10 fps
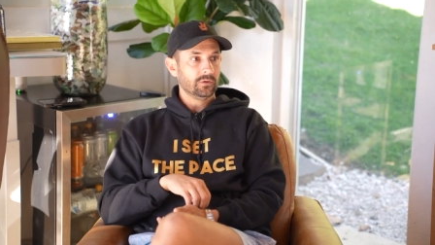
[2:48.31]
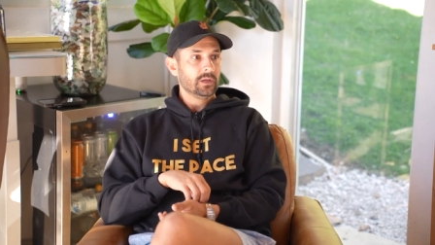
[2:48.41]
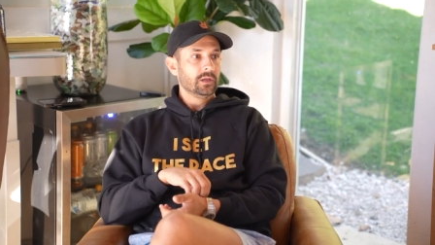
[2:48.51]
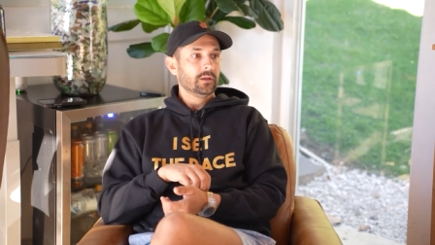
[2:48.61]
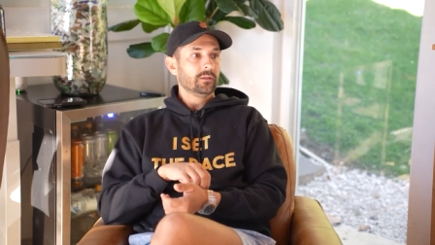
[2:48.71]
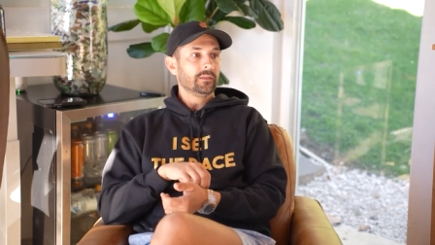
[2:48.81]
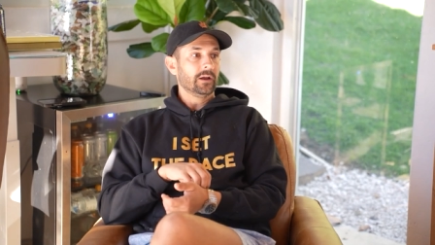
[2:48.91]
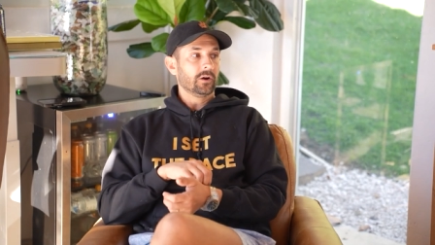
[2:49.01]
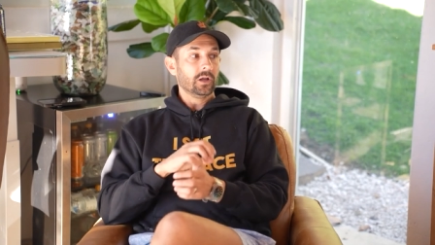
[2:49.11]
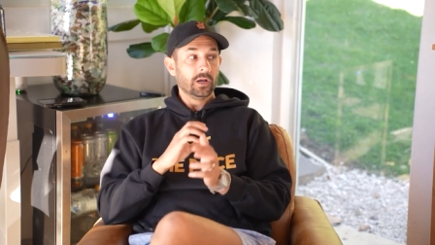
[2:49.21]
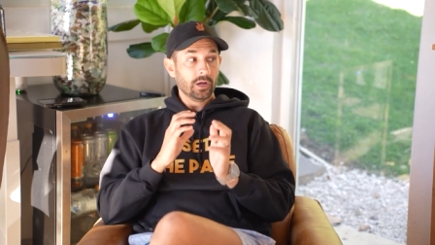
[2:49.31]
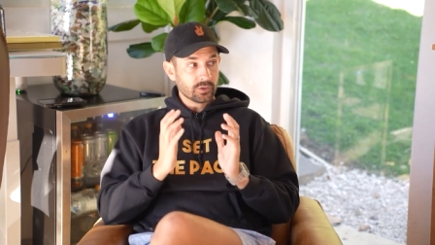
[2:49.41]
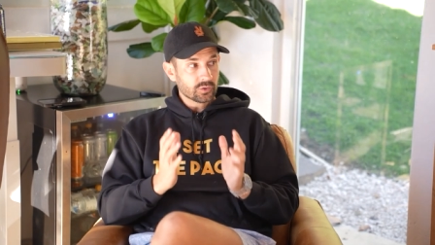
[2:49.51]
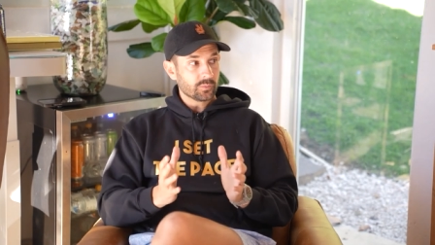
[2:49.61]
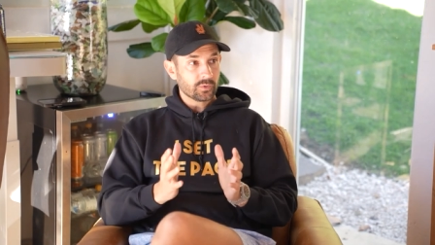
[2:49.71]
Mm-hmm. They are
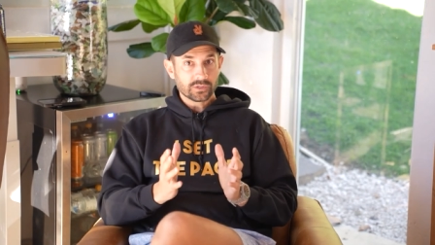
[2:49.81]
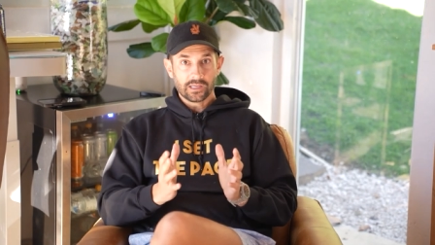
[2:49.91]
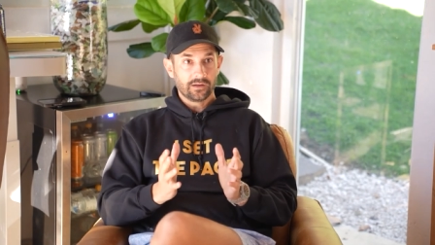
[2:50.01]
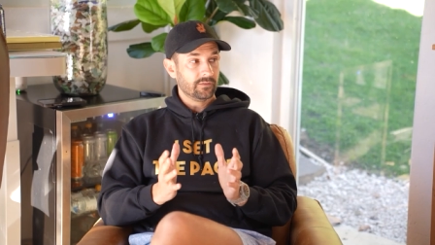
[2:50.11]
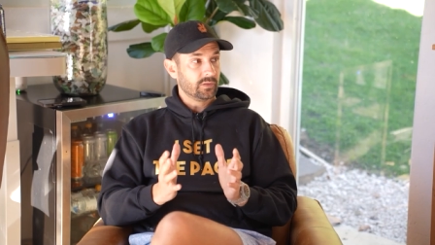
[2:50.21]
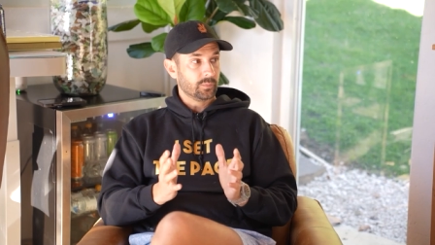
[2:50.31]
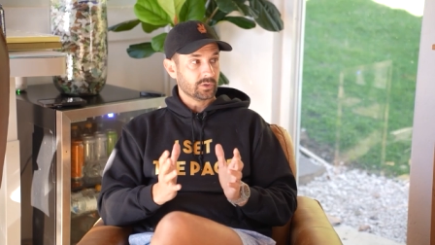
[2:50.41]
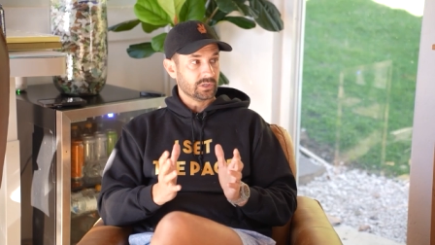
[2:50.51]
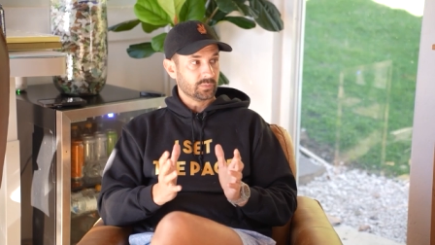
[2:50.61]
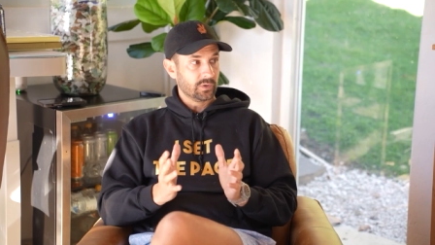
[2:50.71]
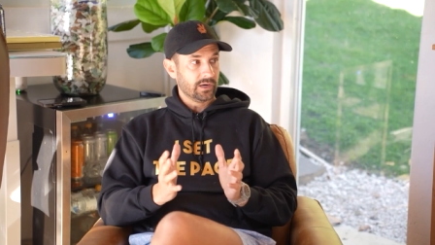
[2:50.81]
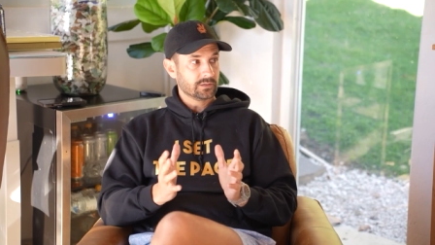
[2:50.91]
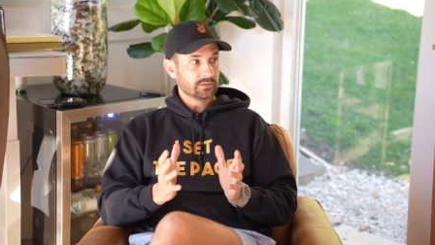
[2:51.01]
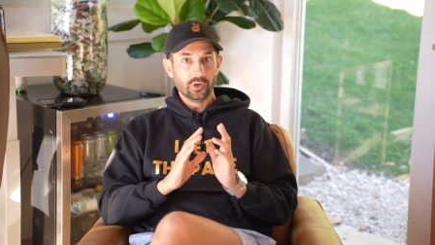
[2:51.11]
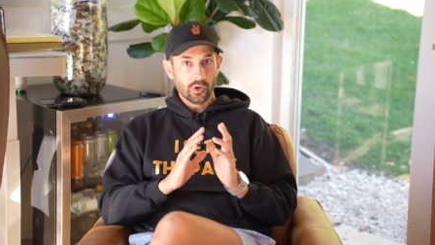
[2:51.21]
100% of the purchase
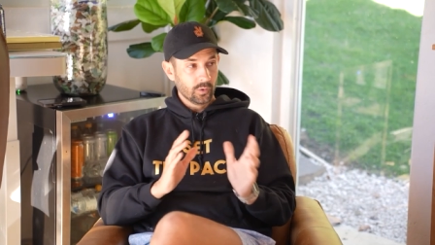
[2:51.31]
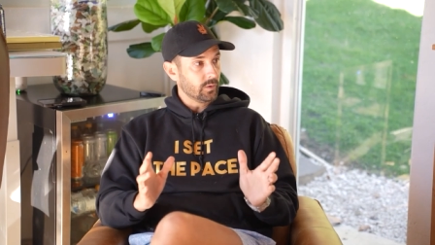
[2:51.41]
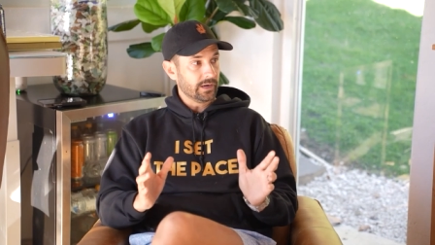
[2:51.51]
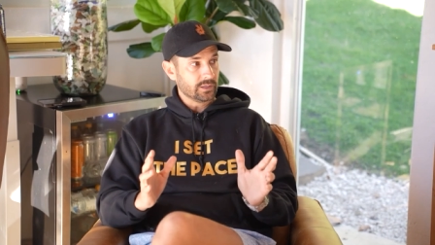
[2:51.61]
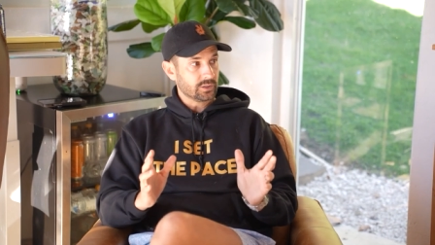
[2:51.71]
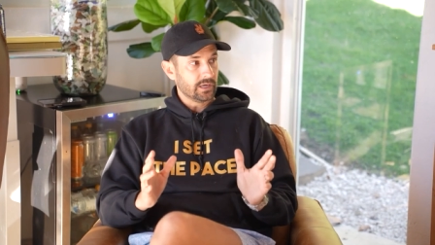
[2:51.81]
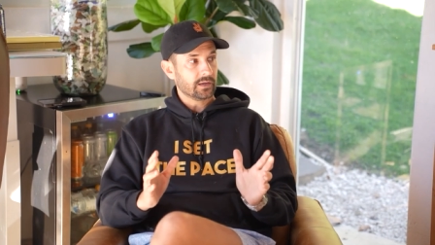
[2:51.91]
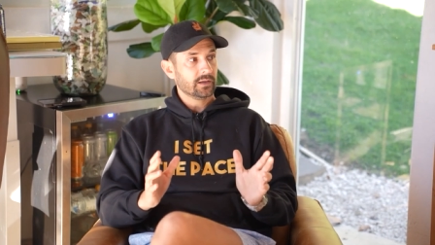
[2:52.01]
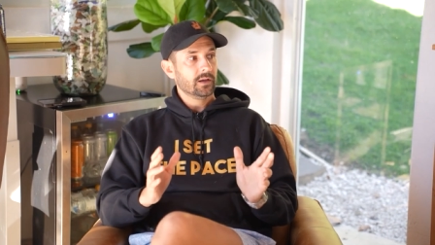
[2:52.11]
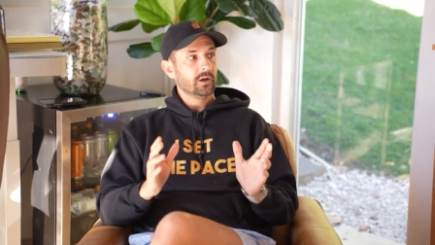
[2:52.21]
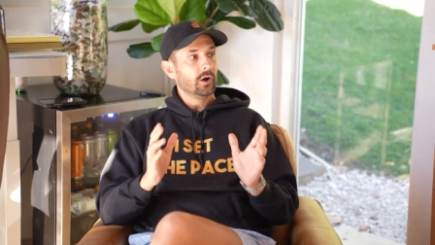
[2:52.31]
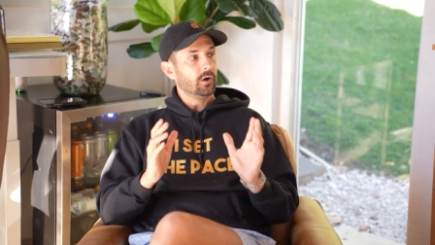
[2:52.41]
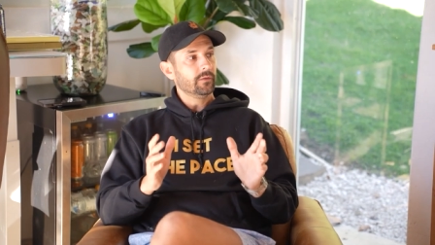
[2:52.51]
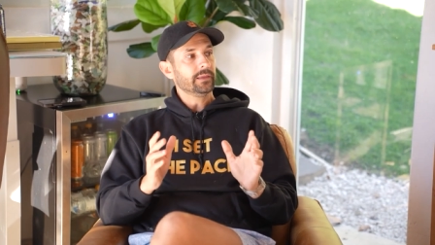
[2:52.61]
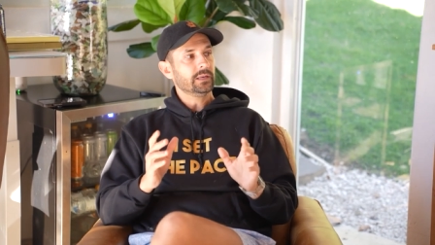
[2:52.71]
price, no credit check.
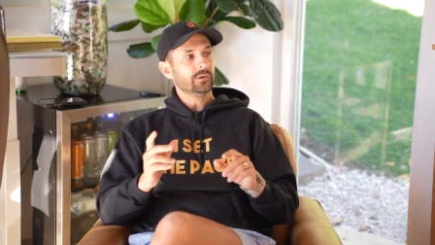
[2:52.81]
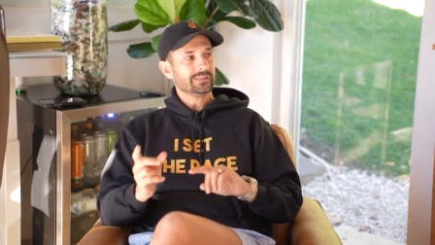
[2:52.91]
All they do